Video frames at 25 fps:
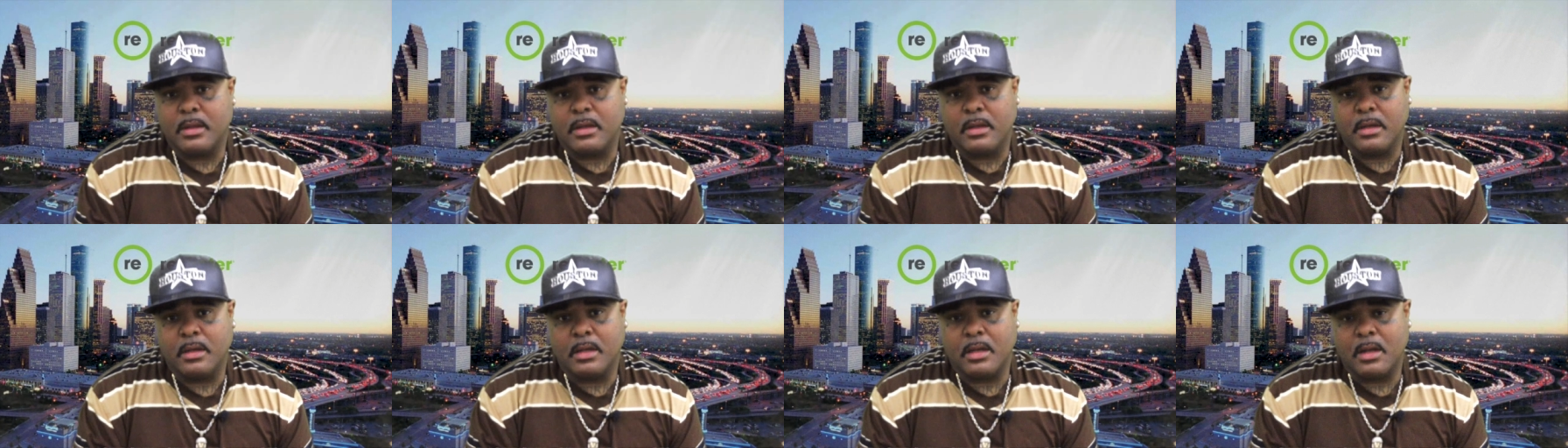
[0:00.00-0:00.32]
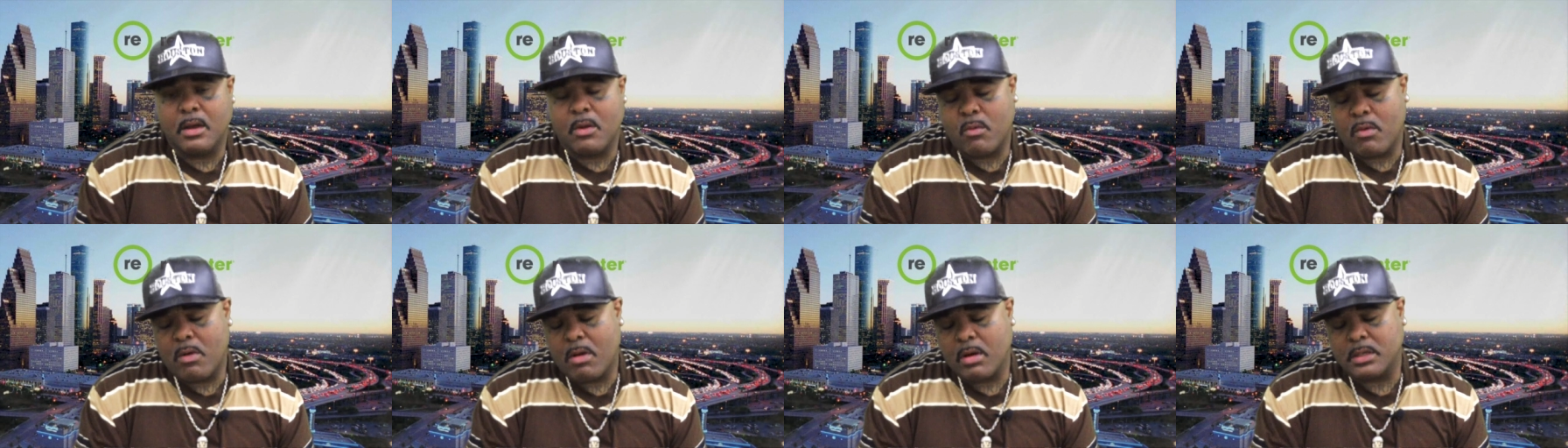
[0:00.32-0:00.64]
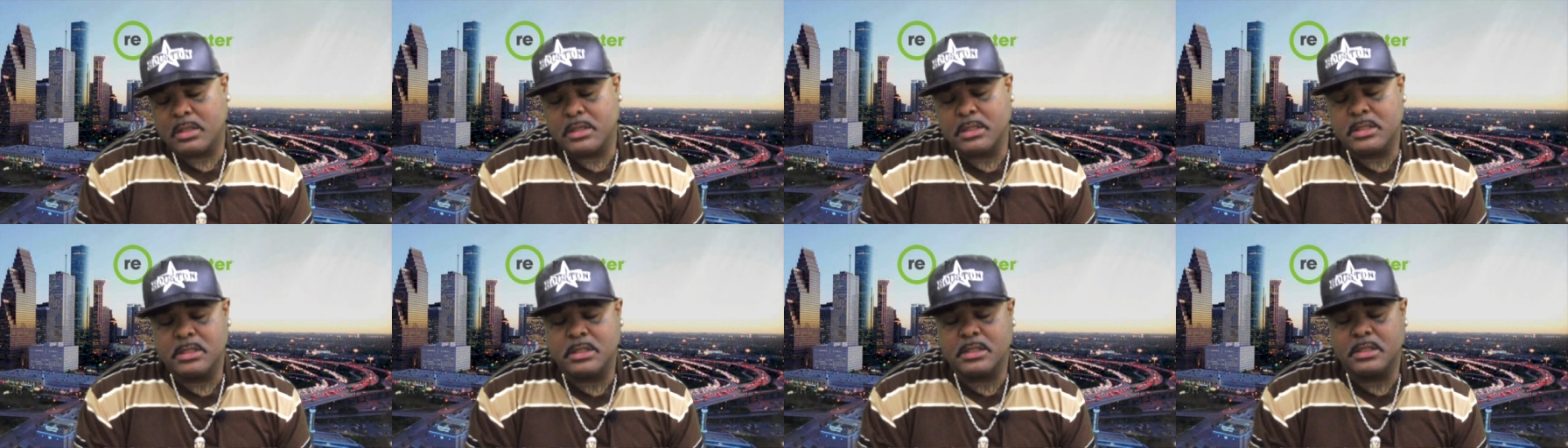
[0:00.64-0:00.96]
And I
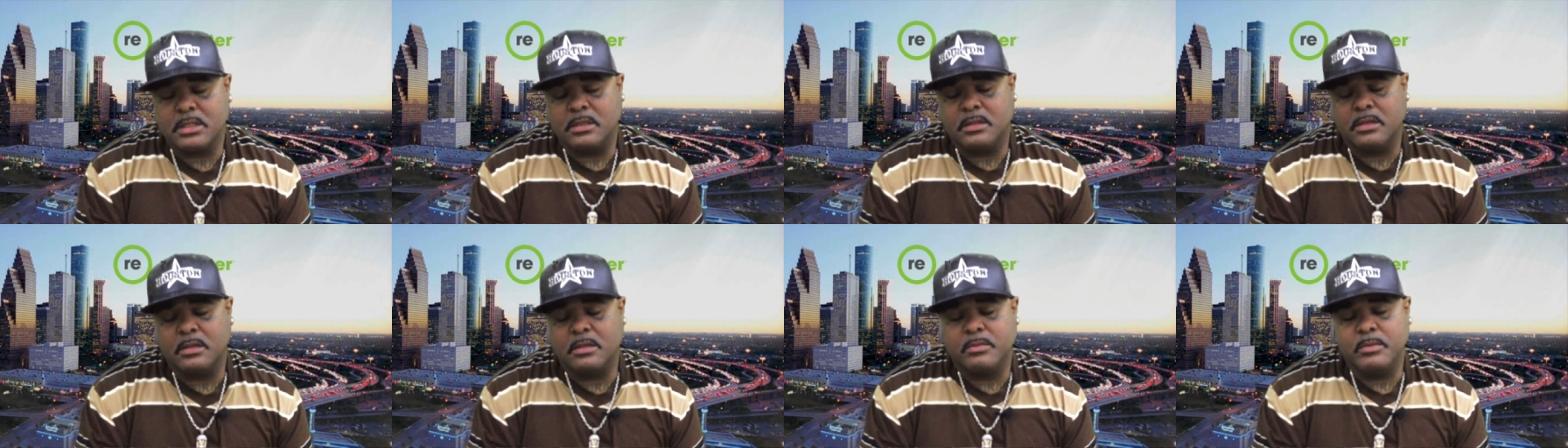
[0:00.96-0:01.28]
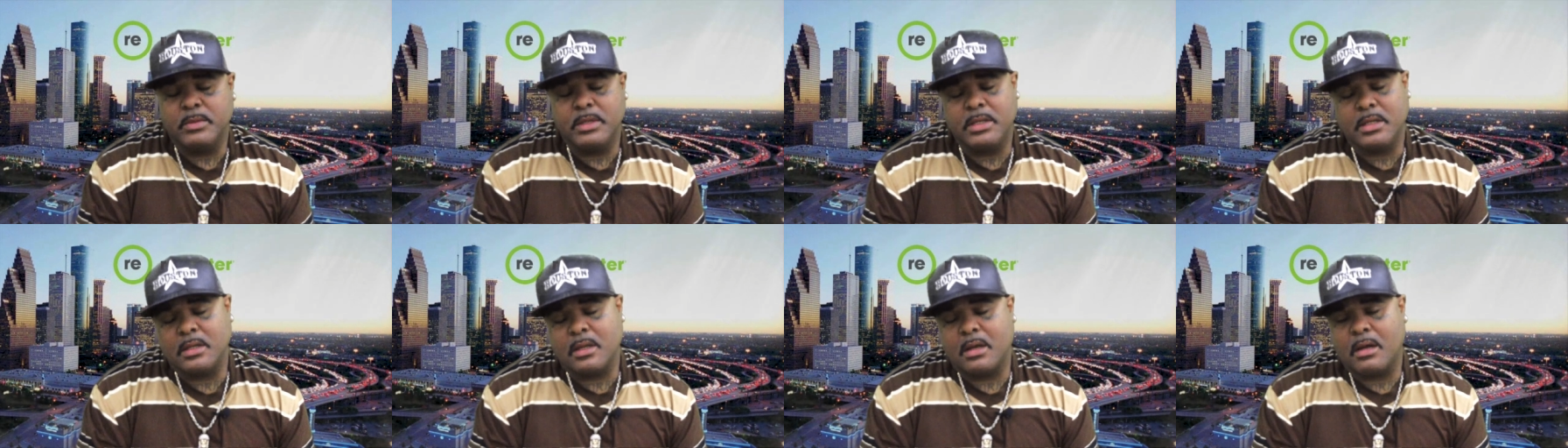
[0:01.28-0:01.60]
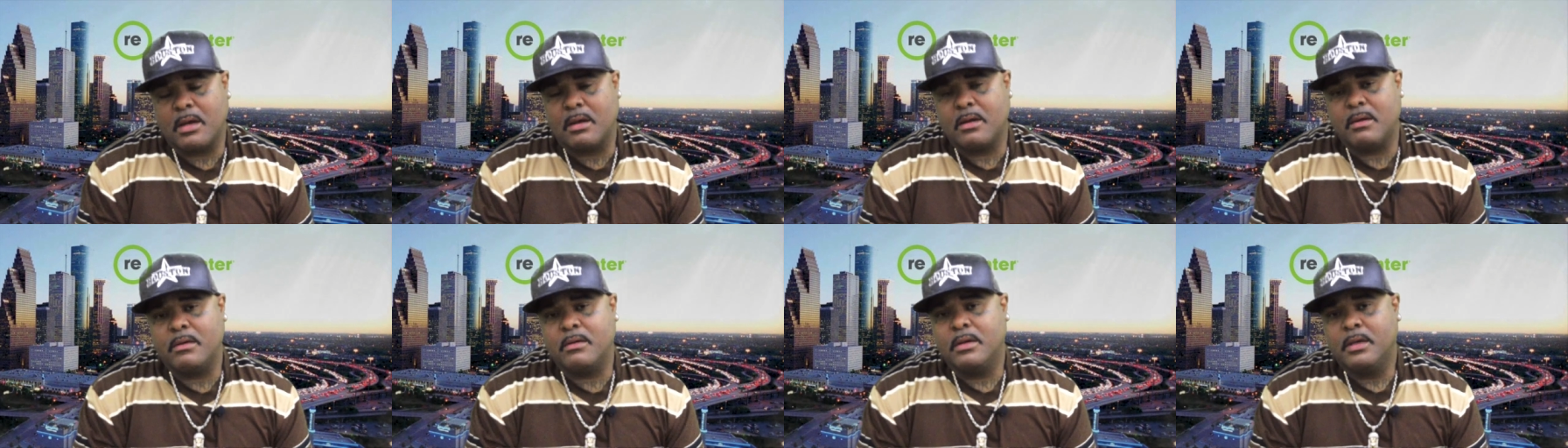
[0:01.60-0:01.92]
walked into the meeting
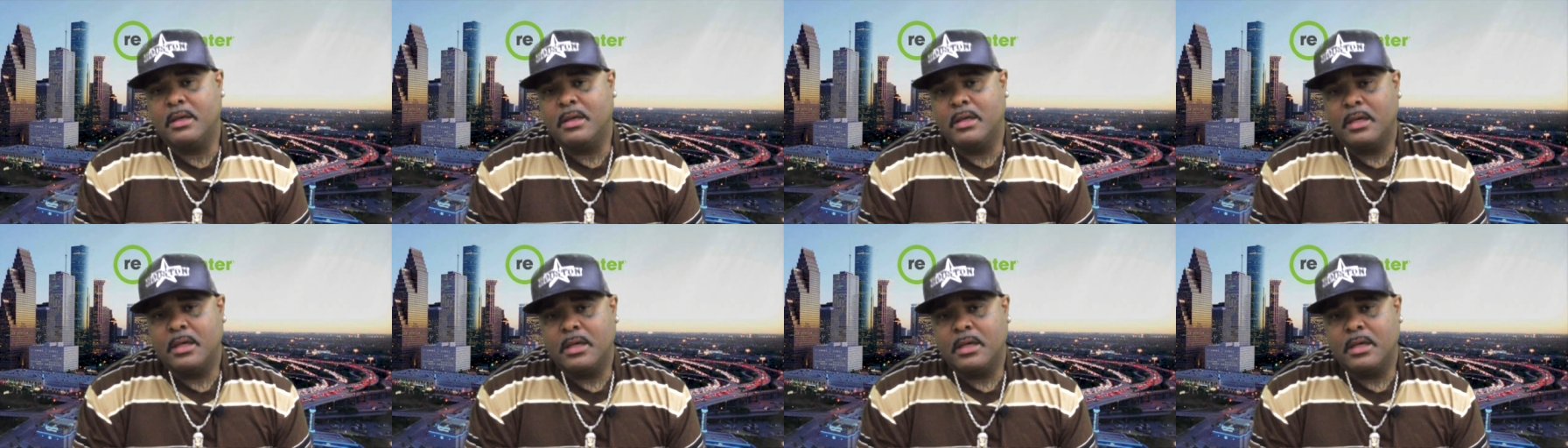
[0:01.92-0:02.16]
hall,